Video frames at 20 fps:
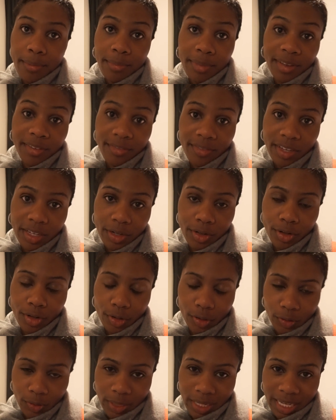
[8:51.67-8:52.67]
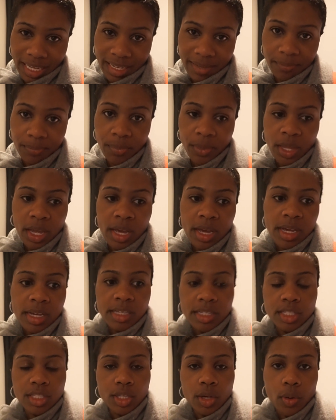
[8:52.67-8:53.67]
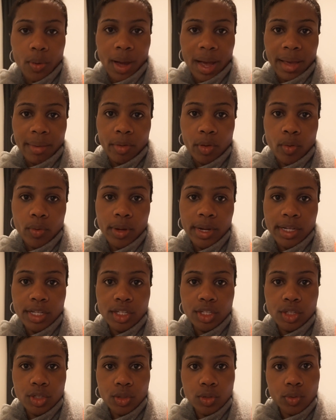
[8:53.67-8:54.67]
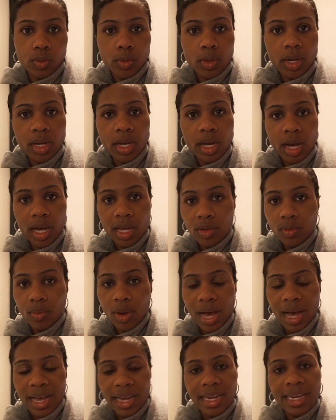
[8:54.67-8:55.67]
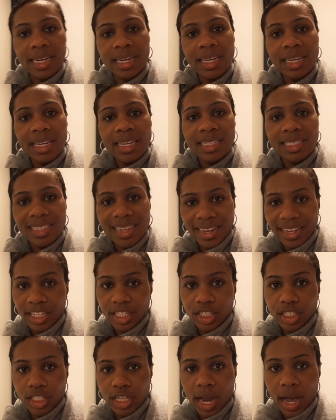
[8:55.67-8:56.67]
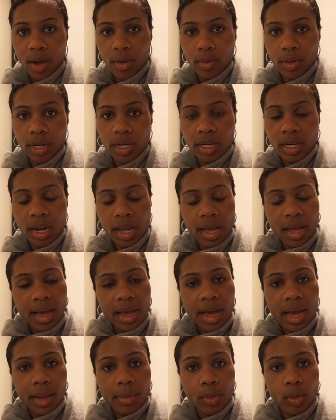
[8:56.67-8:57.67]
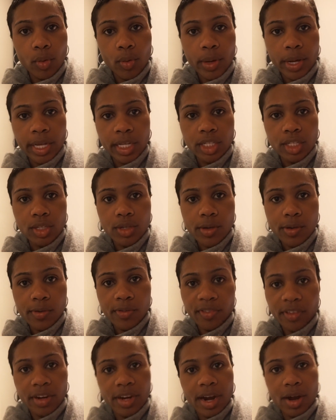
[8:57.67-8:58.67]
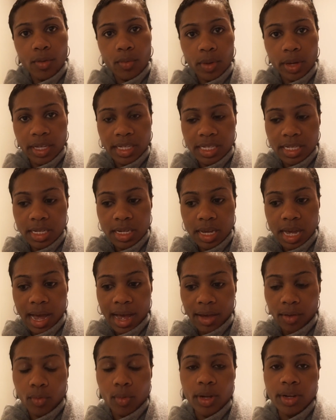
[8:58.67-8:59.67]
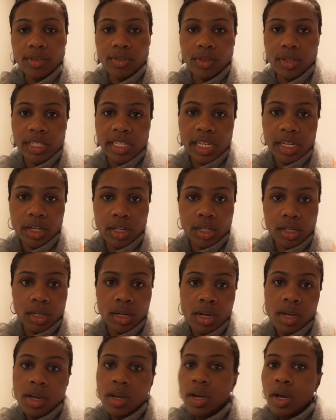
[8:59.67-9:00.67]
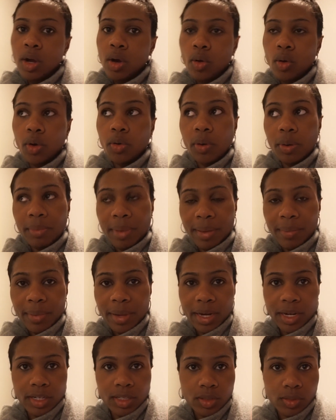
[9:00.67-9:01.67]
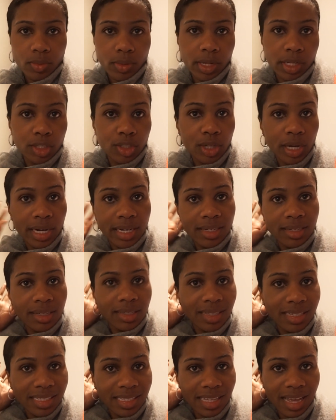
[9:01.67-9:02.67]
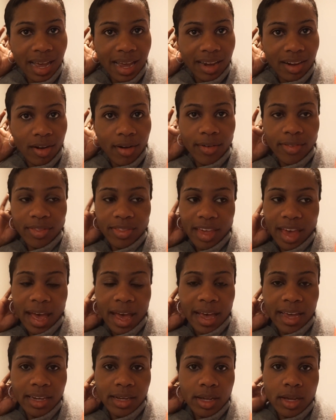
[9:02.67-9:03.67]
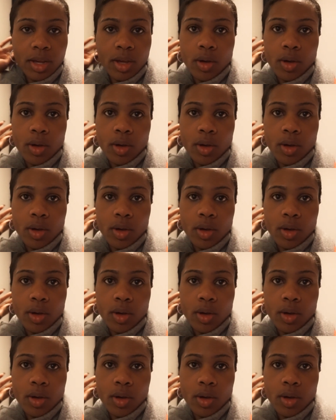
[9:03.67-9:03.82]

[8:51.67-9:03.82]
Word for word: My feet are hurting. So I am going to unwind, take a shower. I'm going to figure out what I want for dinner or what my parents want, trying to decide on that.